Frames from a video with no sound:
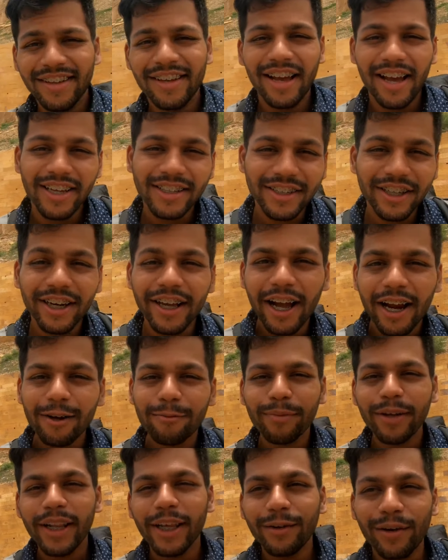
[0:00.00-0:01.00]
I still can't
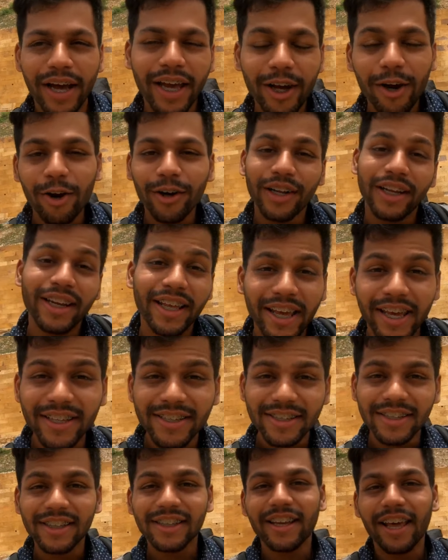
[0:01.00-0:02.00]
believe I got an
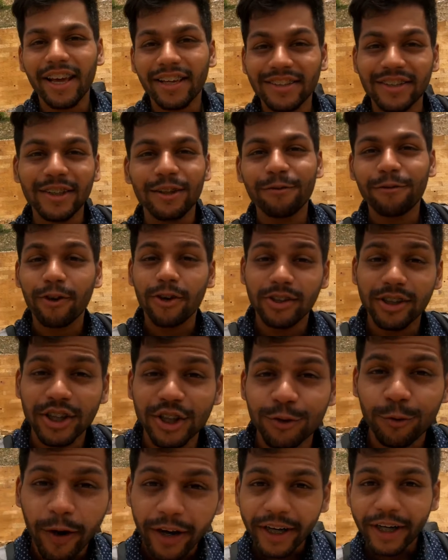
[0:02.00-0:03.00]
AC taxi for just
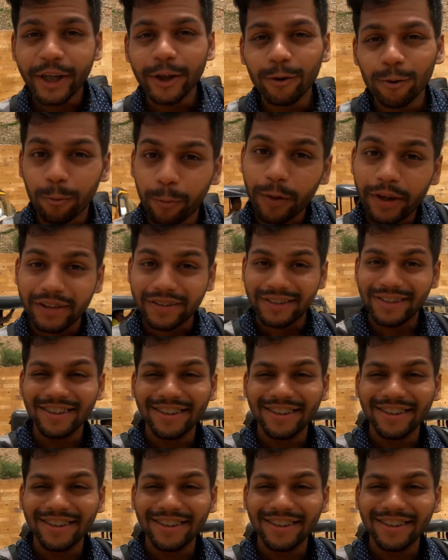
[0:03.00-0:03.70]
20 rupees.